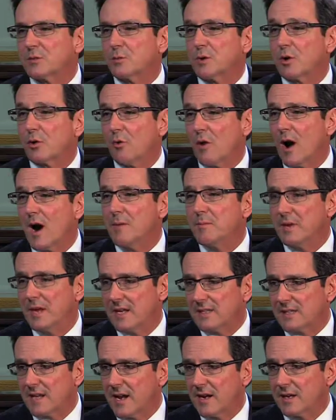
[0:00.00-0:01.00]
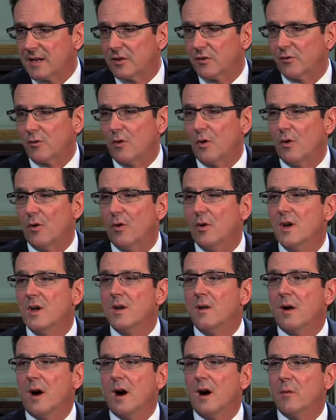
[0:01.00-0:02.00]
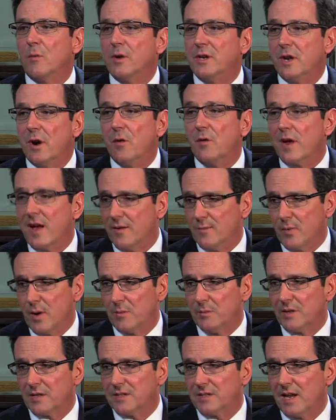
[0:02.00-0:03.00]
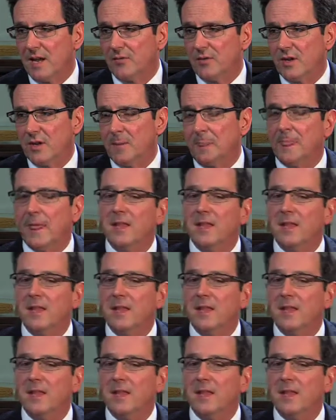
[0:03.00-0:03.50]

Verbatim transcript: when crime gets out of control, uh, we don't have public safety.